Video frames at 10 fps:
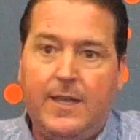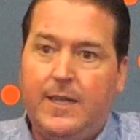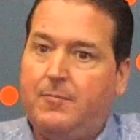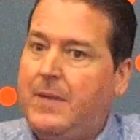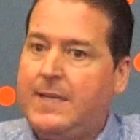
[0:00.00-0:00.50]

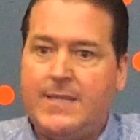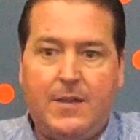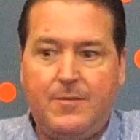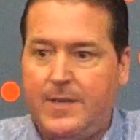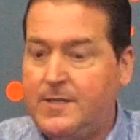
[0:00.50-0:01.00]

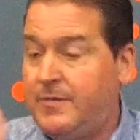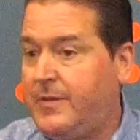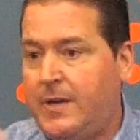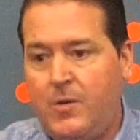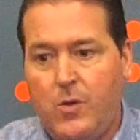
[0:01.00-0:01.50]
is a
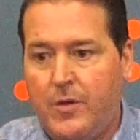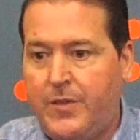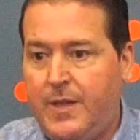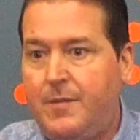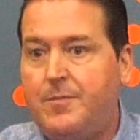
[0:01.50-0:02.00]
very
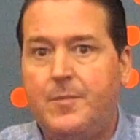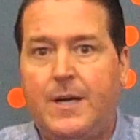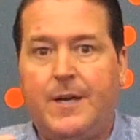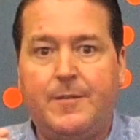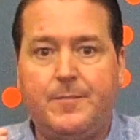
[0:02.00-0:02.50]
wealthy
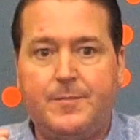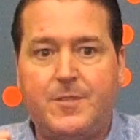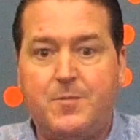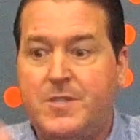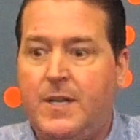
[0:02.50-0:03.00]

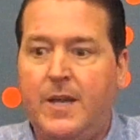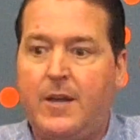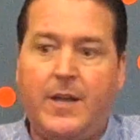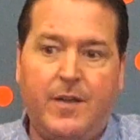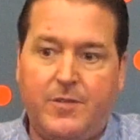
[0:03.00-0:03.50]

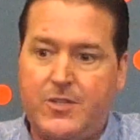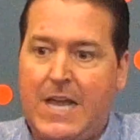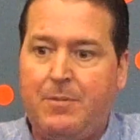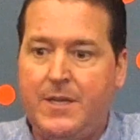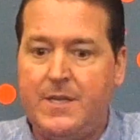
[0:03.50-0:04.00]
subsidiary of a
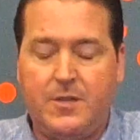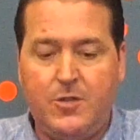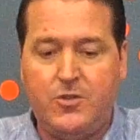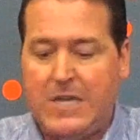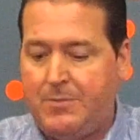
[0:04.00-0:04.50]

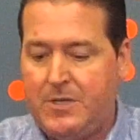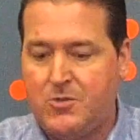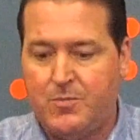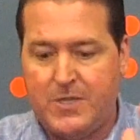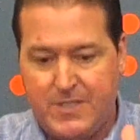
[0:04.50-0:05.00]
huge Japanese
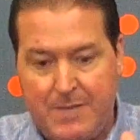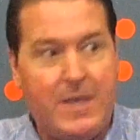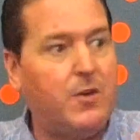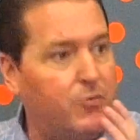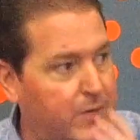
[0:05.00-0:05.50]
corporation. They
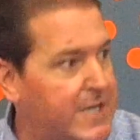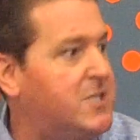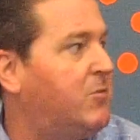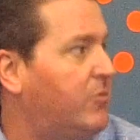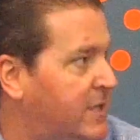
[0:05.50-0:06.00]
make a
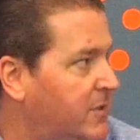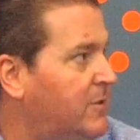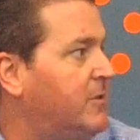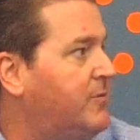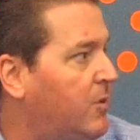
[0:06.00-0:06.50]
reasonable
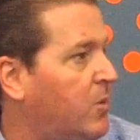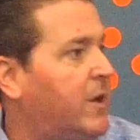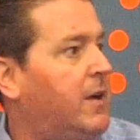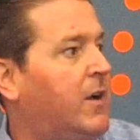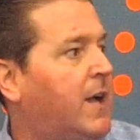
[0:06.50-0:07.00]
return for
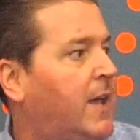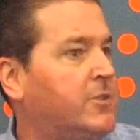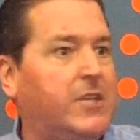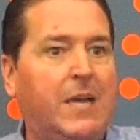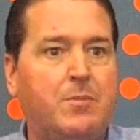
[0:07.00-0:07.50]
working on
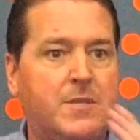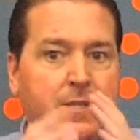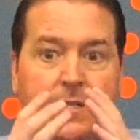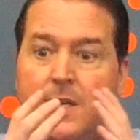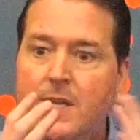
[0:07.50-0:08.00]
college
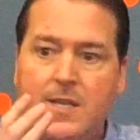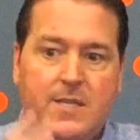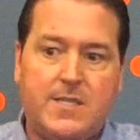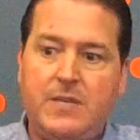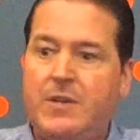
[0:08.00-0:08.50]
campuses,
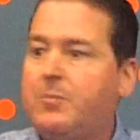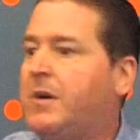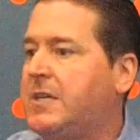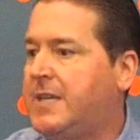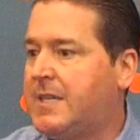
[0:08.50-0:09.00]
civic
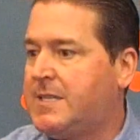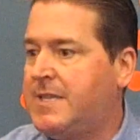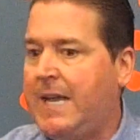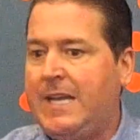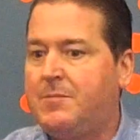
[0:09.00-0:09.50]
projects,
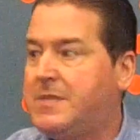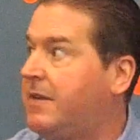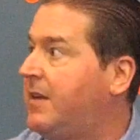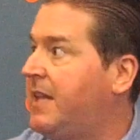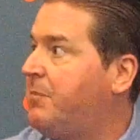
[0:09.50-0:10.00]
stadiums, and
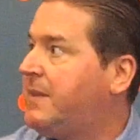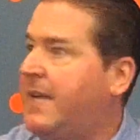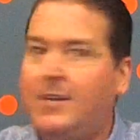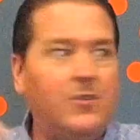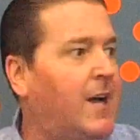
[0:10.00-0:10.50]
everything. But
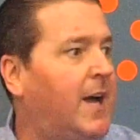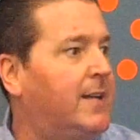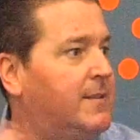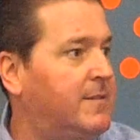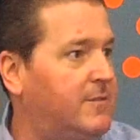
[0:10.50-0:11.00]
they do
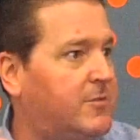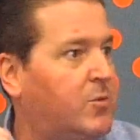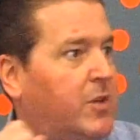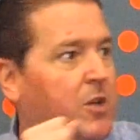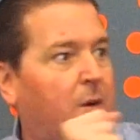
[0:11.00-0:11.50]
not
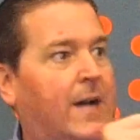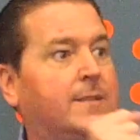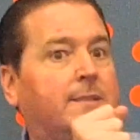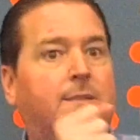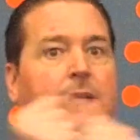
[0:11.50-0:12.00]
sort of go out
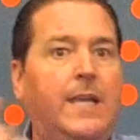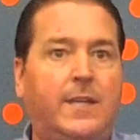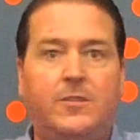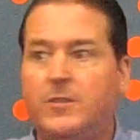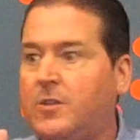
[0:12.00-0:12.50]
and
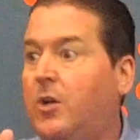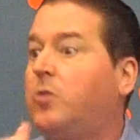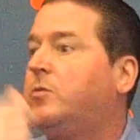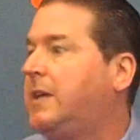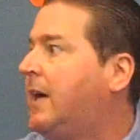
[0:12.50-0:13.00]
seek just
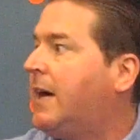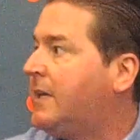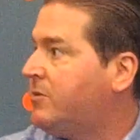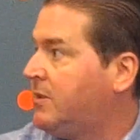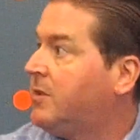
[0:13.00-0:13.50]
only the
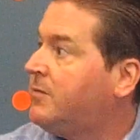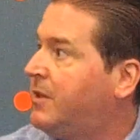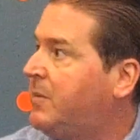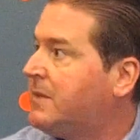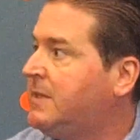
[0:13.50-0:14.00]
highest return for
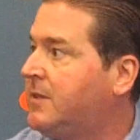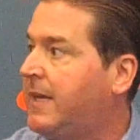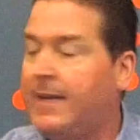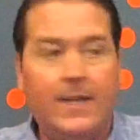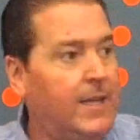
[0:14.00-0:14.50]
the best deal.
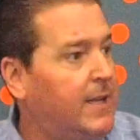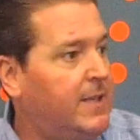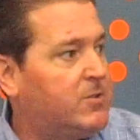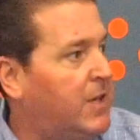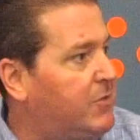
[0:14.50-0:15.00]
They
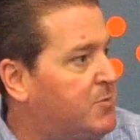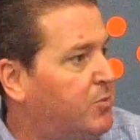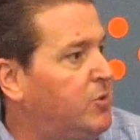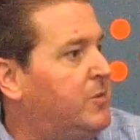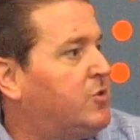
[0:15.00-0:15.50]
sort of have this
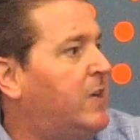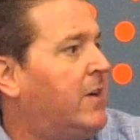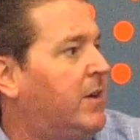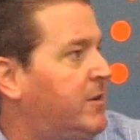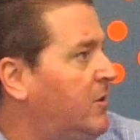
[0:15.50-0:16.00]
proven
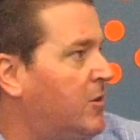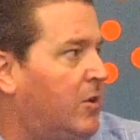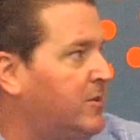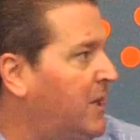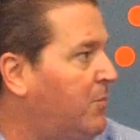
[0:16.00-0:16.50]
track record. They're a
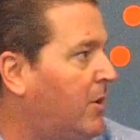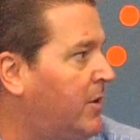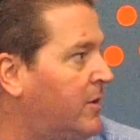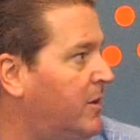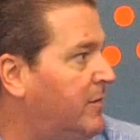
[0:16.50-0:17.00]
longtime
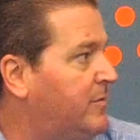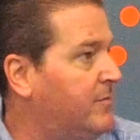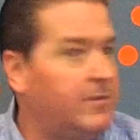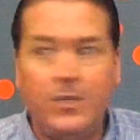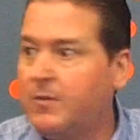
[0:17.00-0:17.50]
partner of
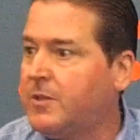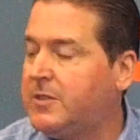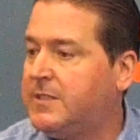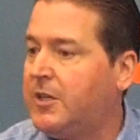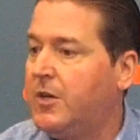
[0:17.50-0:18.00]
the
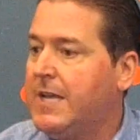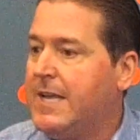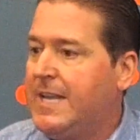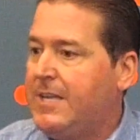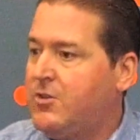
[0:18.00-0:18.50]
university. So
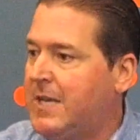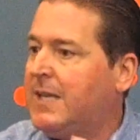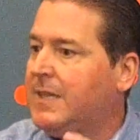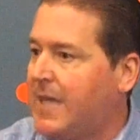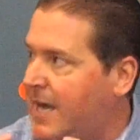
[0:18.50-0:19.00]
you
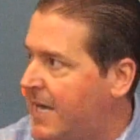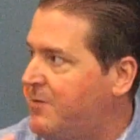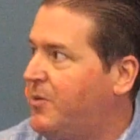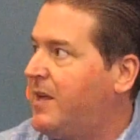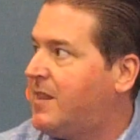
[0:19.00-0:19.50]
can
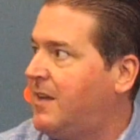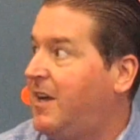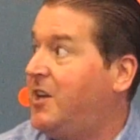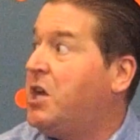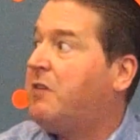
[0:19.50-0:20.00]
align with
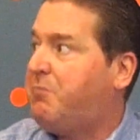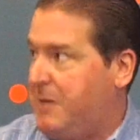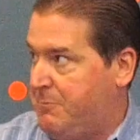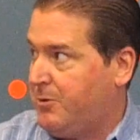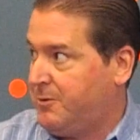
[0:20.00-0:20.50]
enough
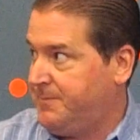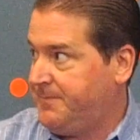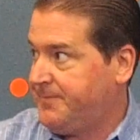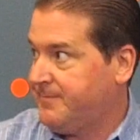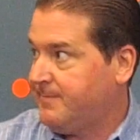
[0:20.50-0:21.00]
people
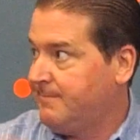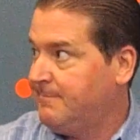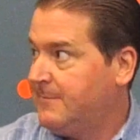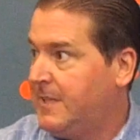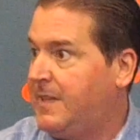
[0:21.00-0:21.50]

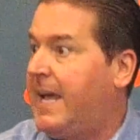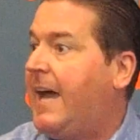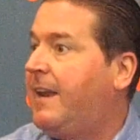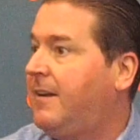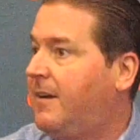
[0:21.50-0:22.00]

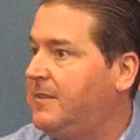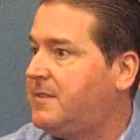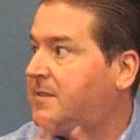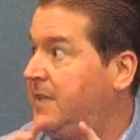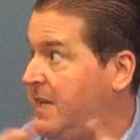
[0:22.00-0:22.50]
that
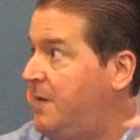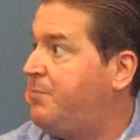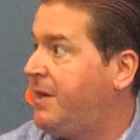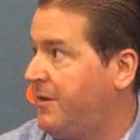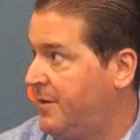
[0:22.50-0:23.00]
see a
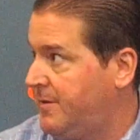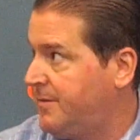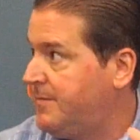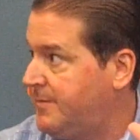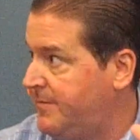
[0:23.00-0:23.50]
bigger
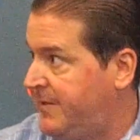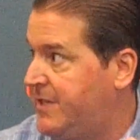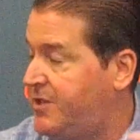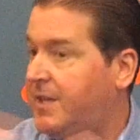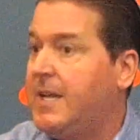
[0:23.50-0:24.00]

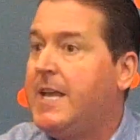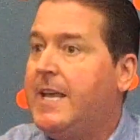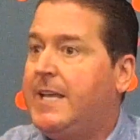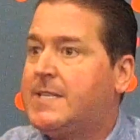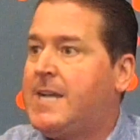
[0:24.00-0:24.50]
vision.
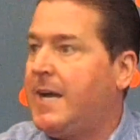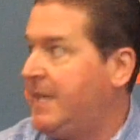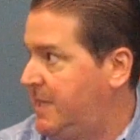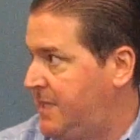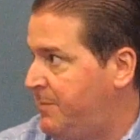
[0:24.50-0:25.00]
It's not
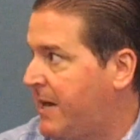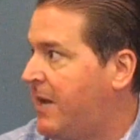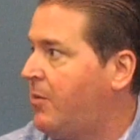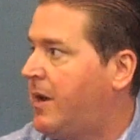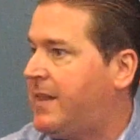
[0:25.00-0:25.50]
easy, but
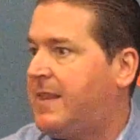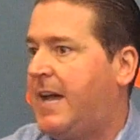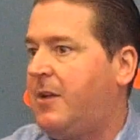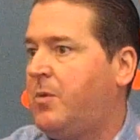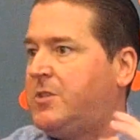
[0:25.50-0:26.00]
I don't
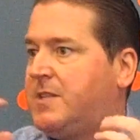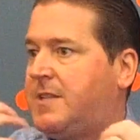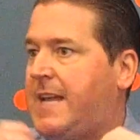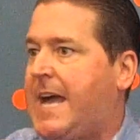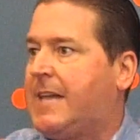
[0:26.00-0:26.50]

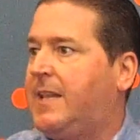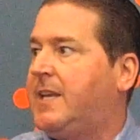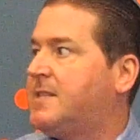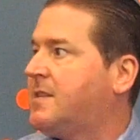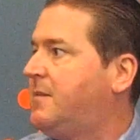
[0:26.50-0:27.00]
want to act
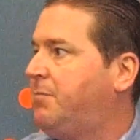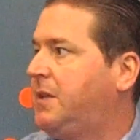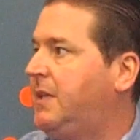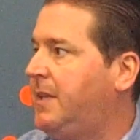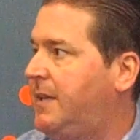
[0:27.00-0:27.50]
like it's
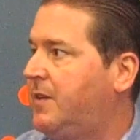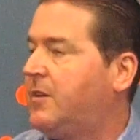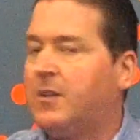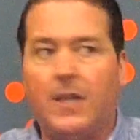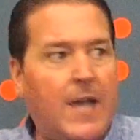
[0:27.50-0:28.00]
completely.
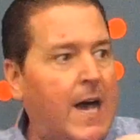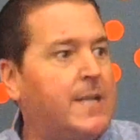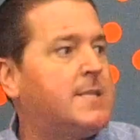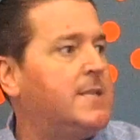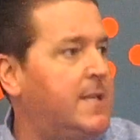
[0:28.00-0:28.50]
There are a
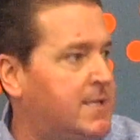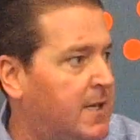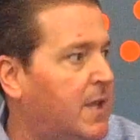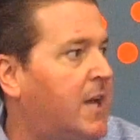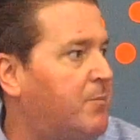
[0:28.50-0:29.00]
lot of cities
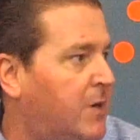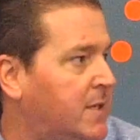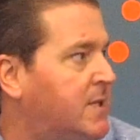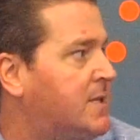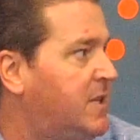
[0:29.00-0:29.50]
and a lot of
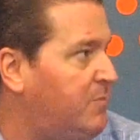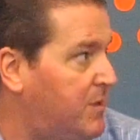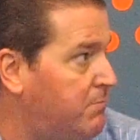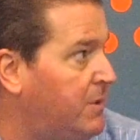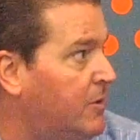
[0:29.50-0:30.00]
projects that have
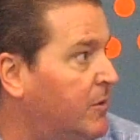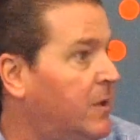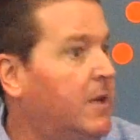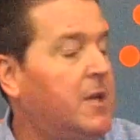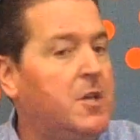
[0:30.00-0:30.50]
been built